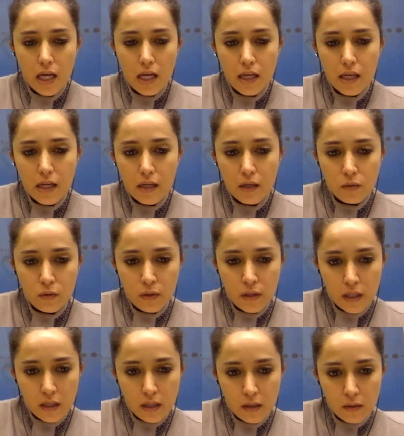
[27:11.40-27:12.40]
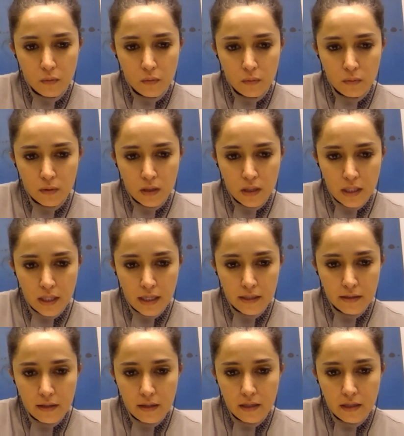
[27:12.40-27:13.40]
Uh, okay, one
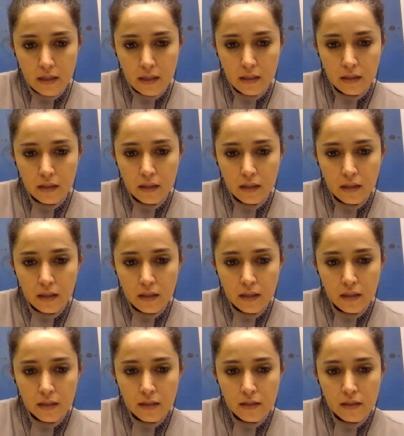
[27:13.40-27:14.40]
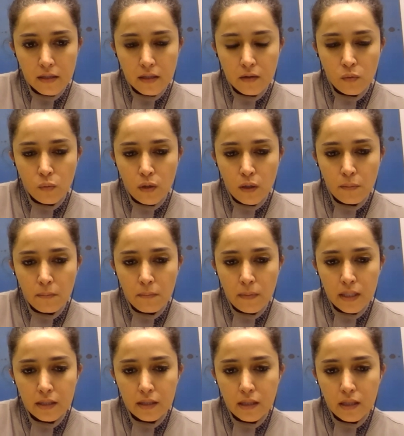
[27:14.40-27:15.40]
last thing is what
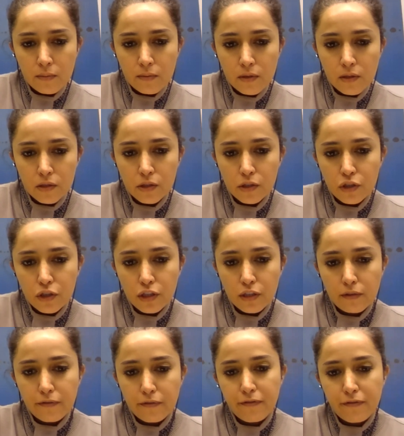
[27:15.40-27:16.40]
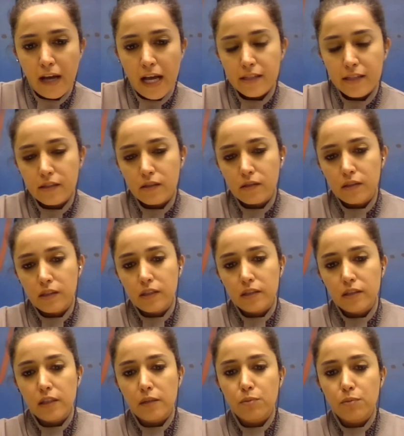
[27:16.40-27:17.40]
makes lobster chill faster
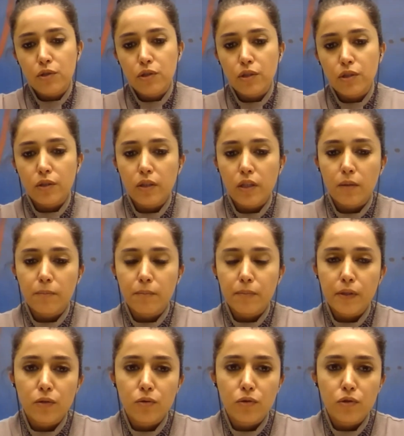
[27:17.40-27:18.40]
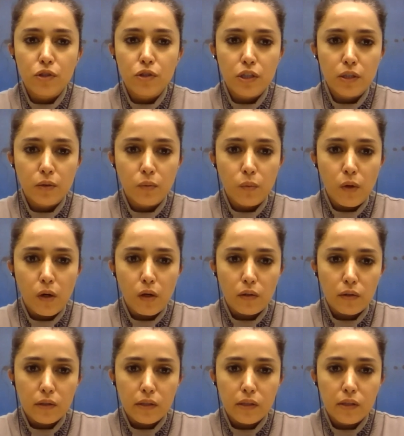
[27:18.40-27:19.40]
in deep chill compared to chill
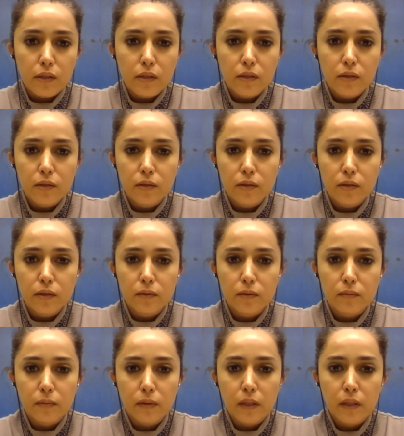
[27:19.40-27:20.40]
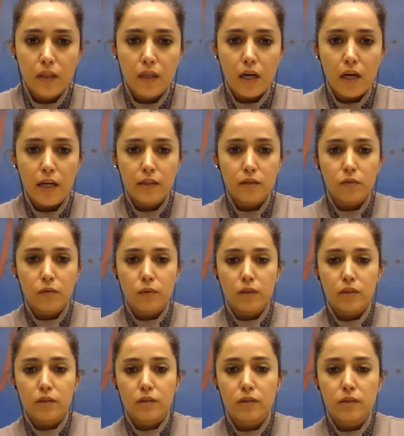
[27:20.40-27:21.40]
water? Yeah, Kyle, you
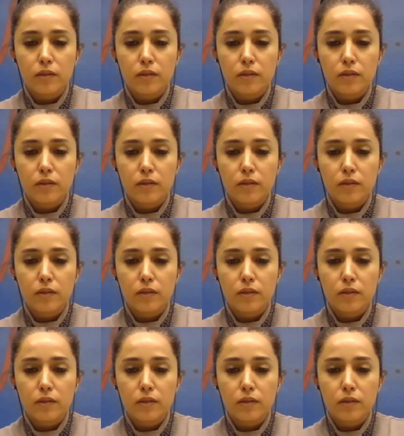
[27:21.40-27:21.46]
want to?